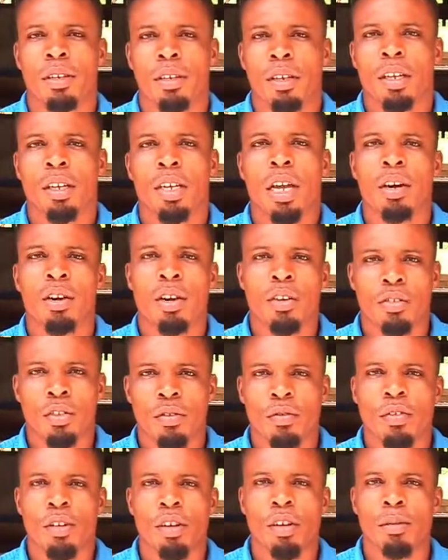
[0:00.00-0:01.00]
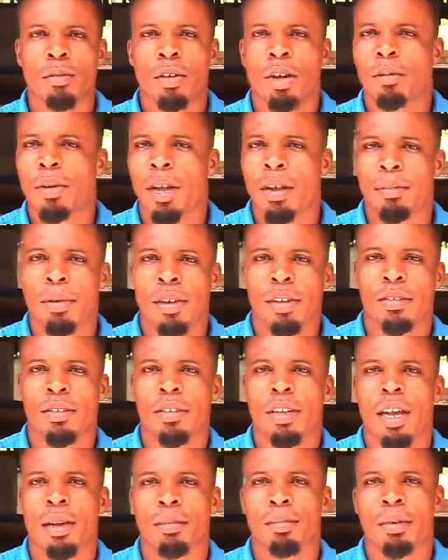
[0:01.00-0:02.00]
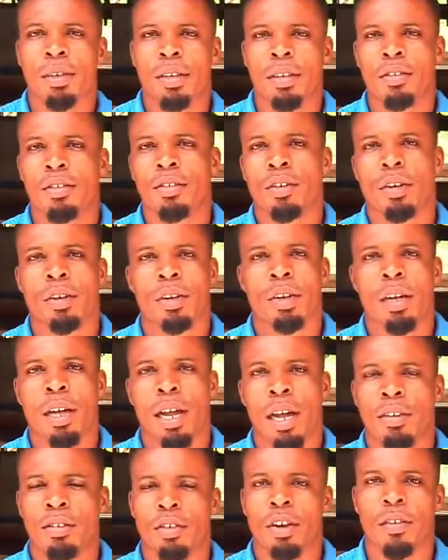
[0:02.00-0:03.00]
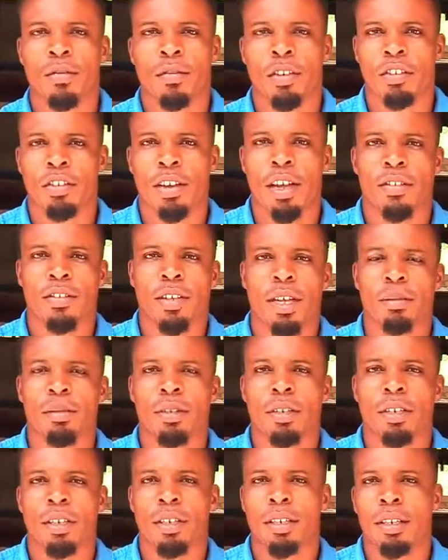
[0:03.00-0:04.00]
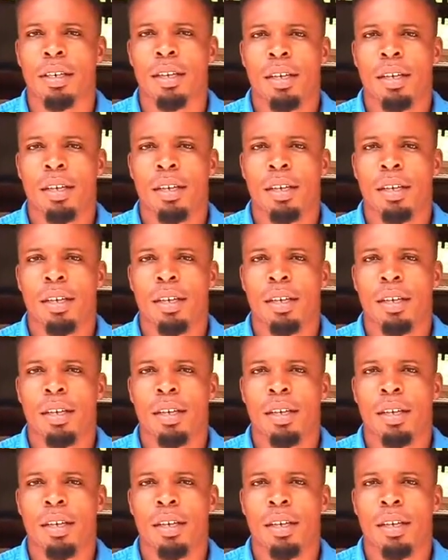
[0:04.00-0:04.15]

You can also follow me on my personal page at Official Sandiri,